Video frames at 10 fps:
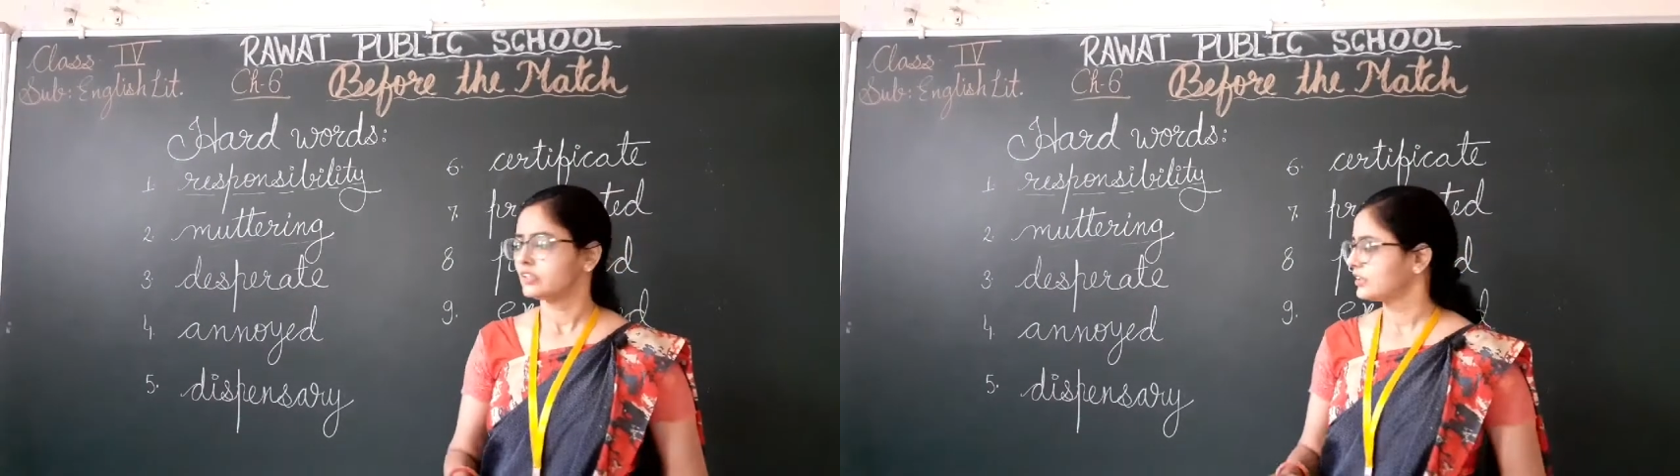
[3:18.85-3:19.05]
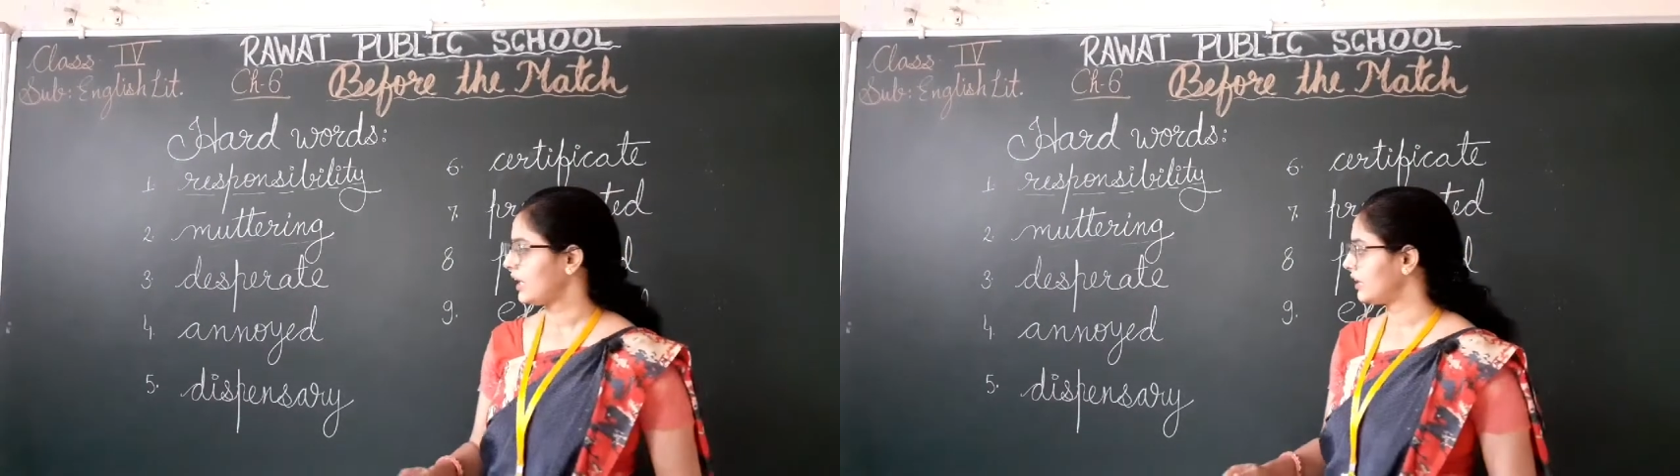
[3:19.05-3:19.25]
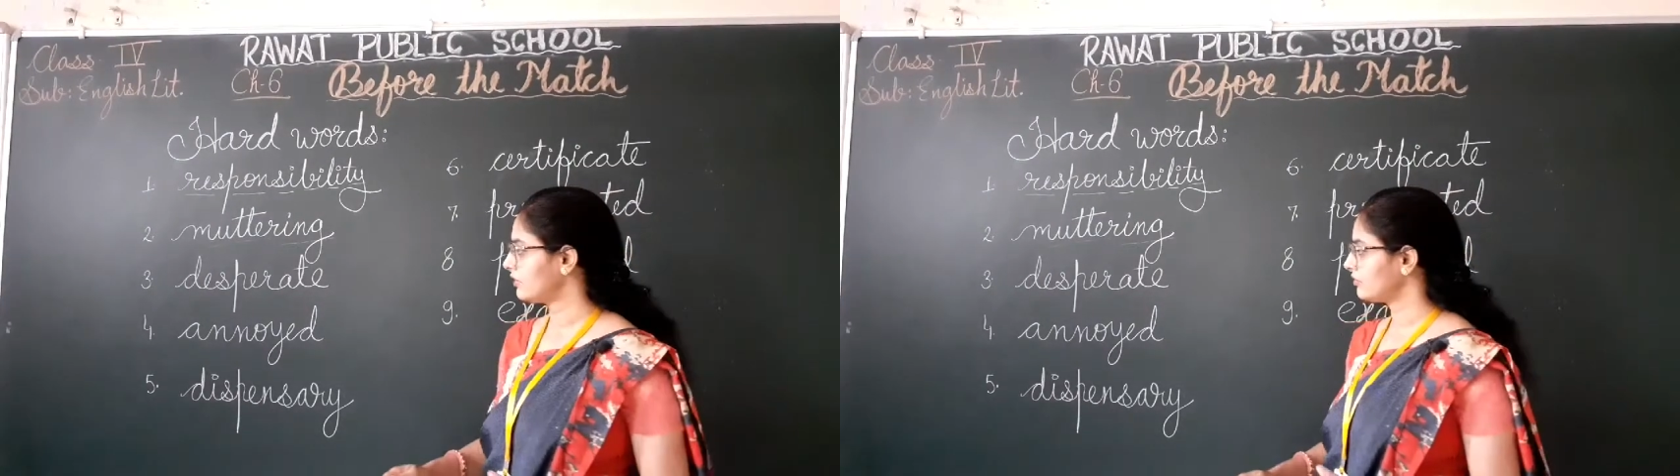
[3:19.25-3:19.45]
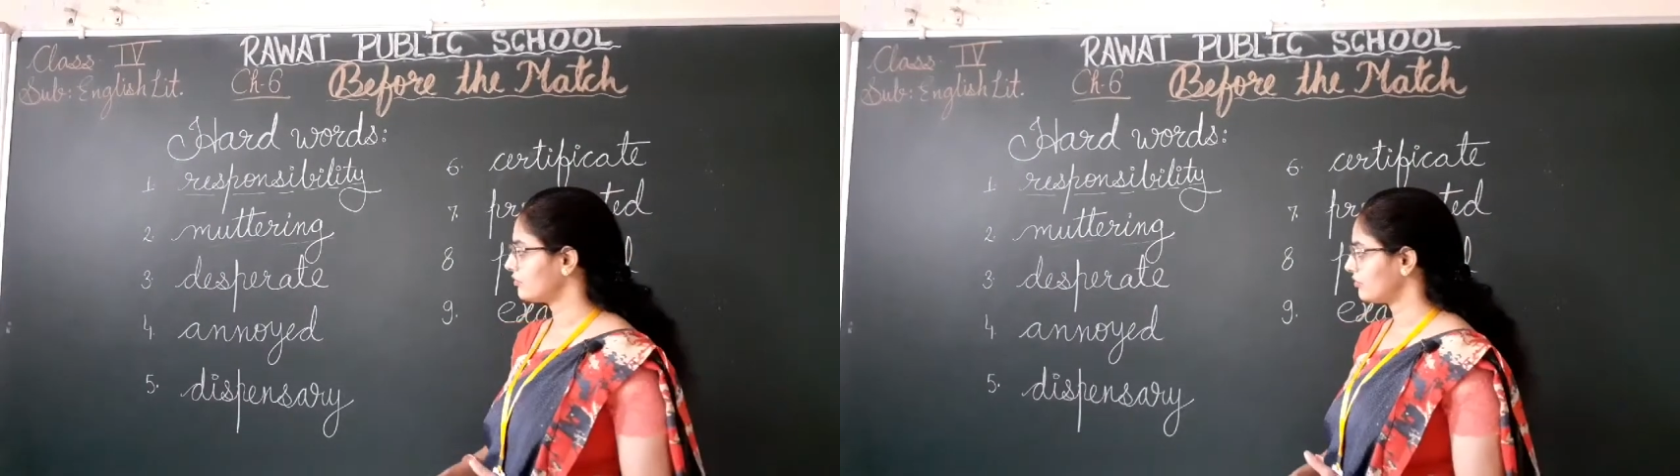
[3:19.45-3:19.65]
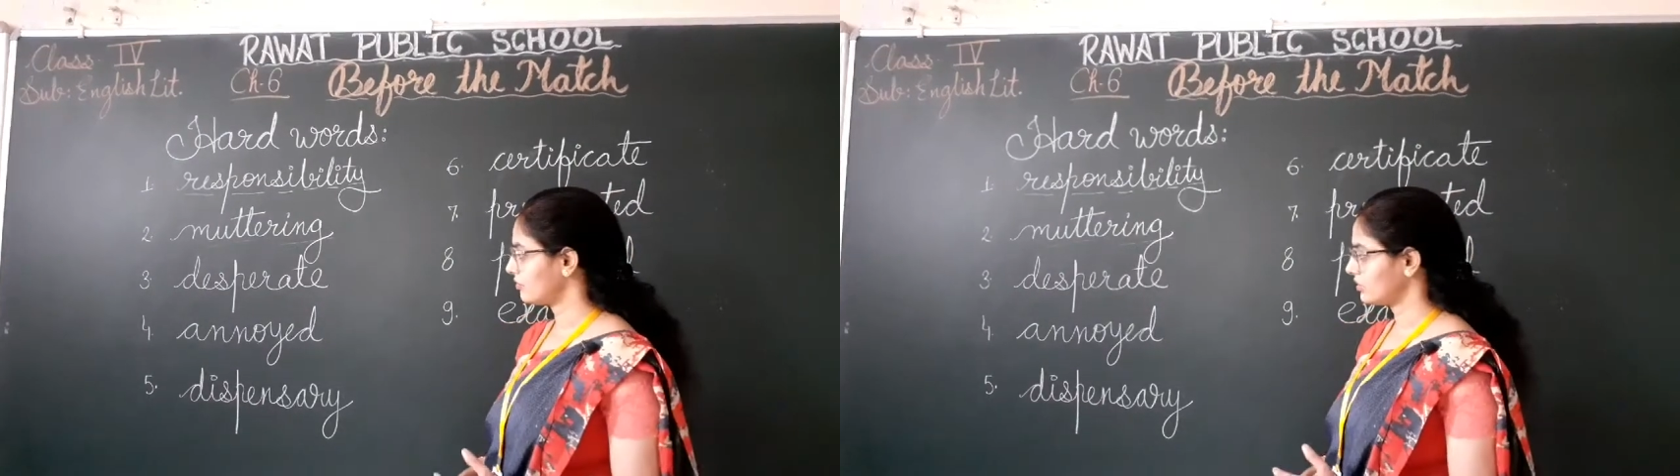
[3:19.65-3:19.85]
then
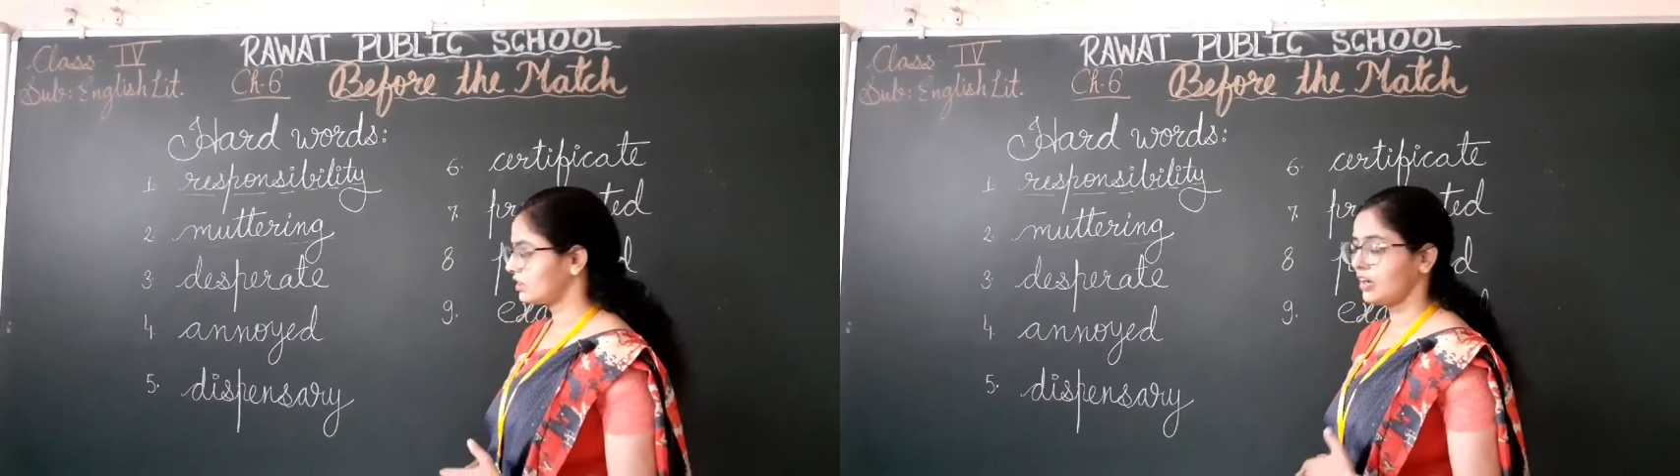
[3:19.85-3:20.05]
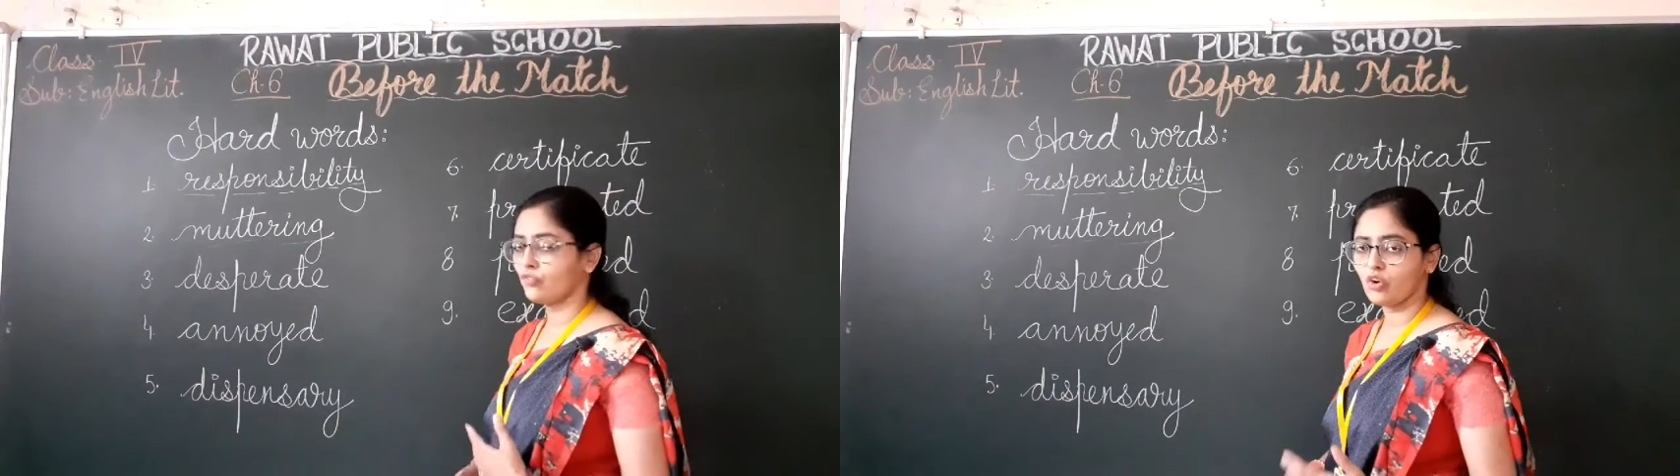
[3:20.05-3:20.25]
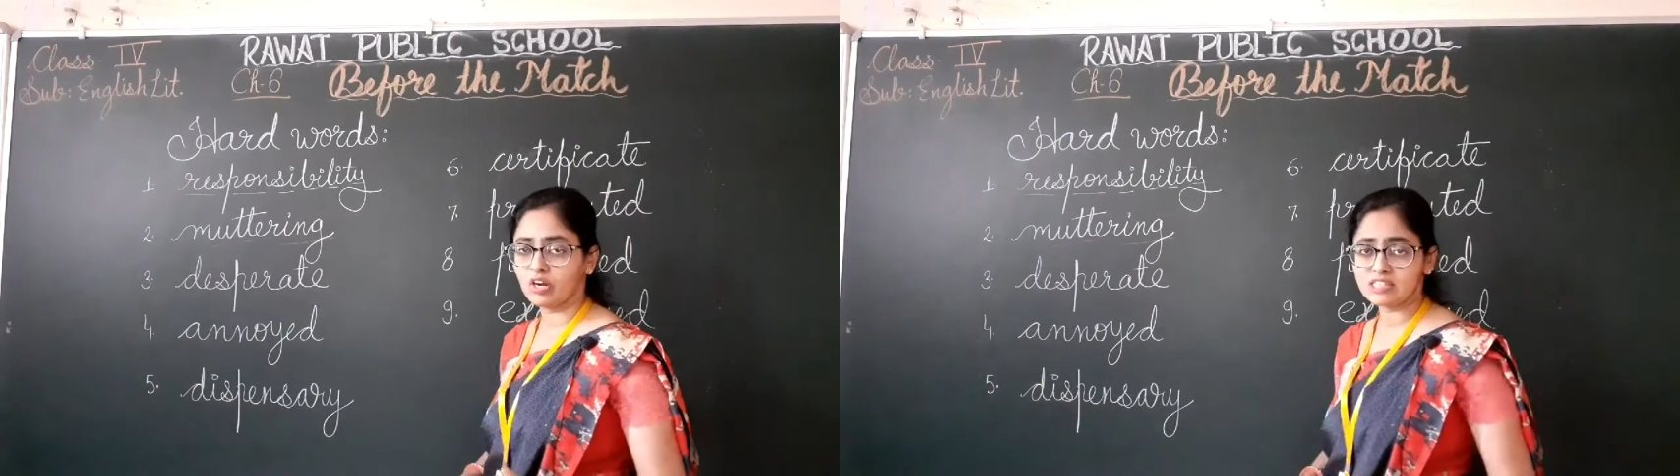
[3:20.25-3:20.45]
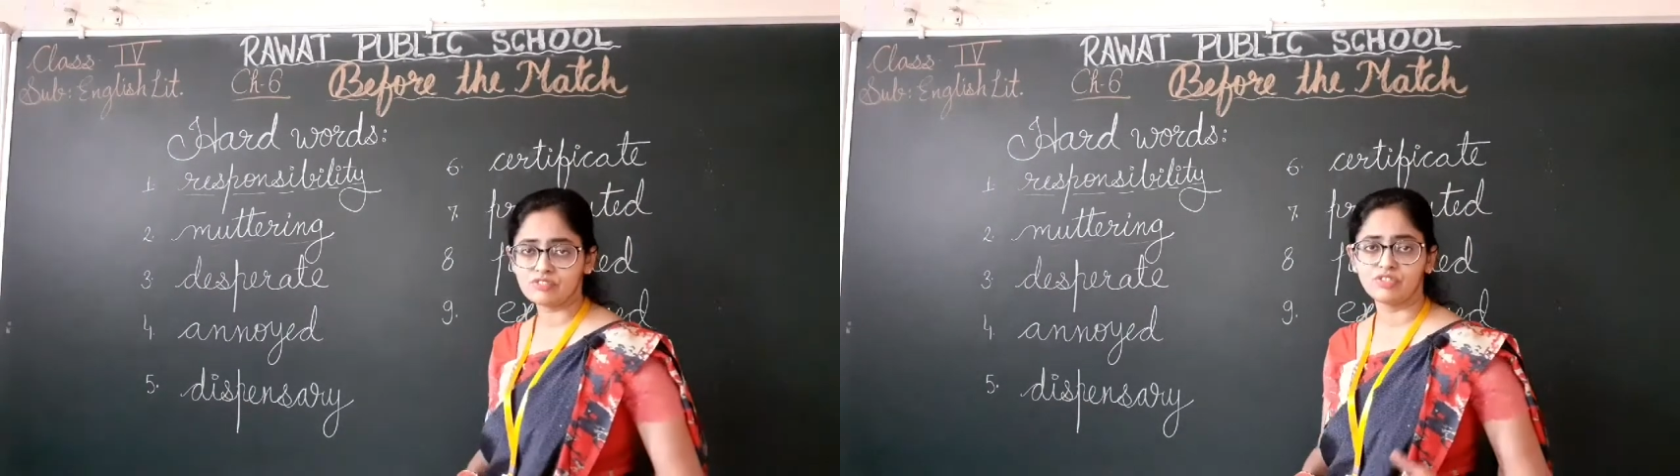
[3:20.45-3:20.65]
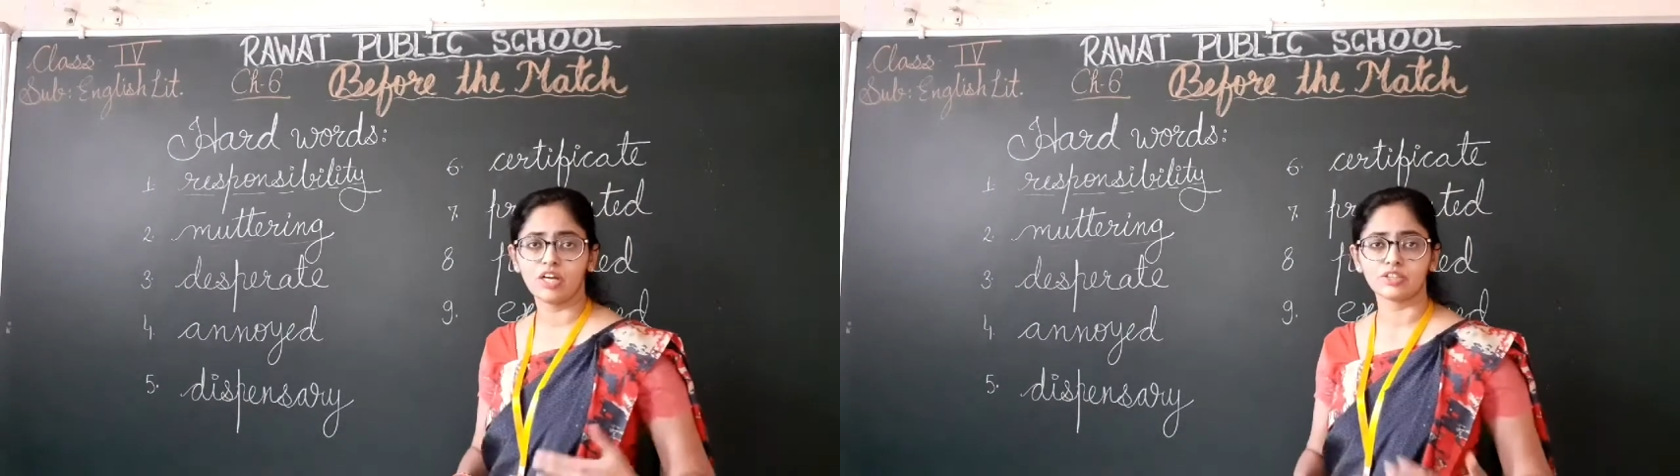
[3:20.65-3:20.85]
the voice
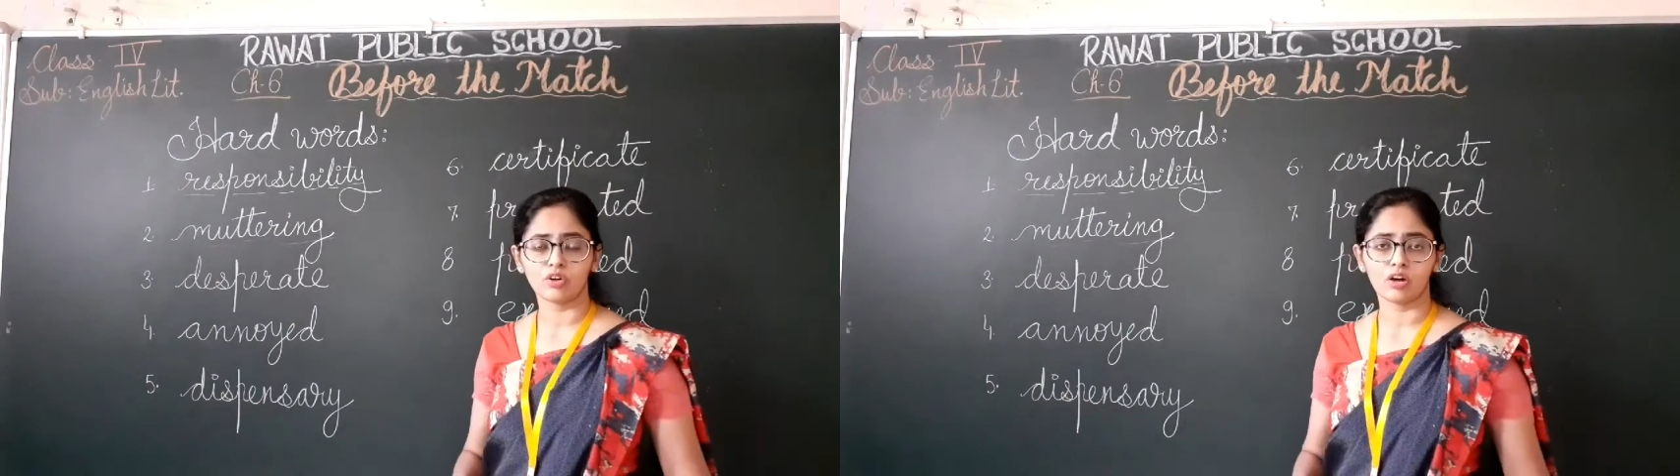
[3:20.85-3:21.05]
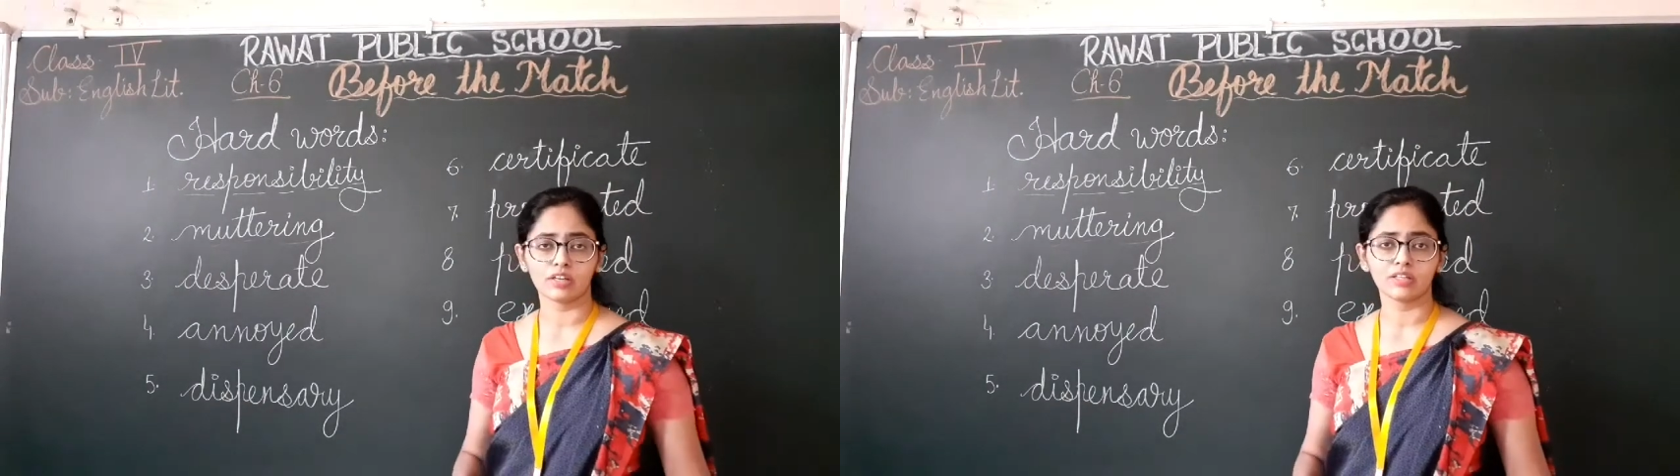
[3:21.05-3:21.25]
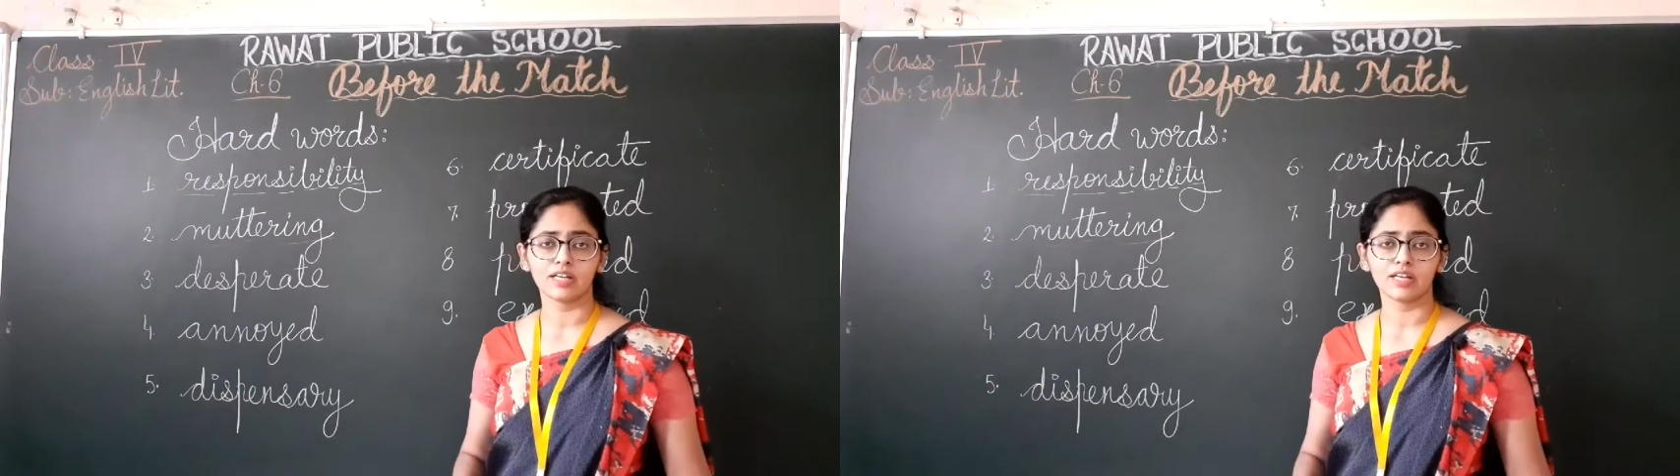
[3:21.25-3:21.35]
we are talking